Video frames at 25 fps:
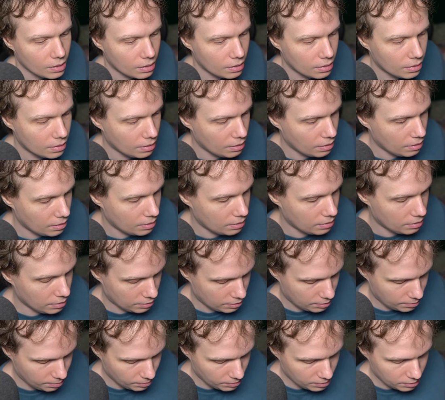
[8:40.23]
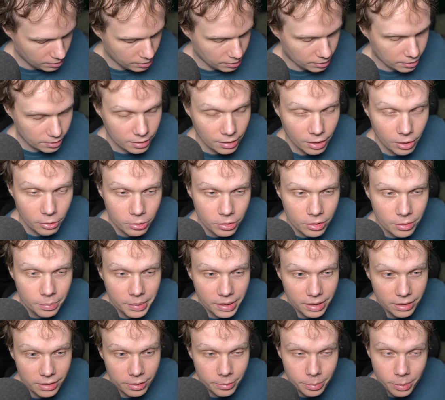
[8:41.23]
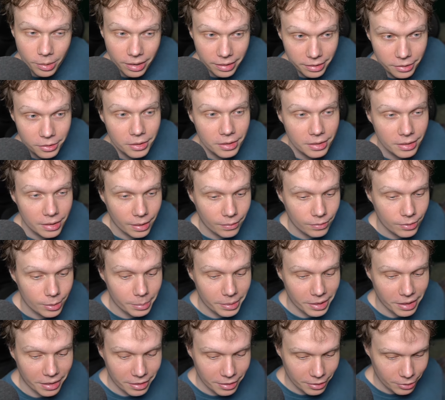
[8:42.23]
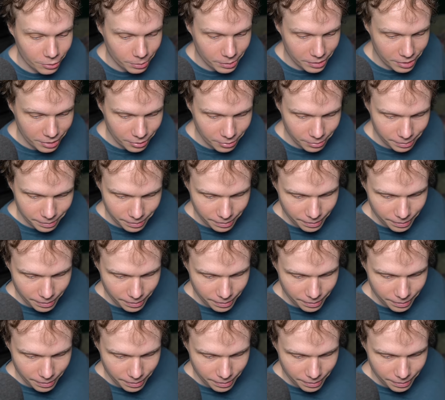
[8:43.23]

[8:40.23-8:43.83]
The, the, the slow speed is probably good enough, to be honest with you.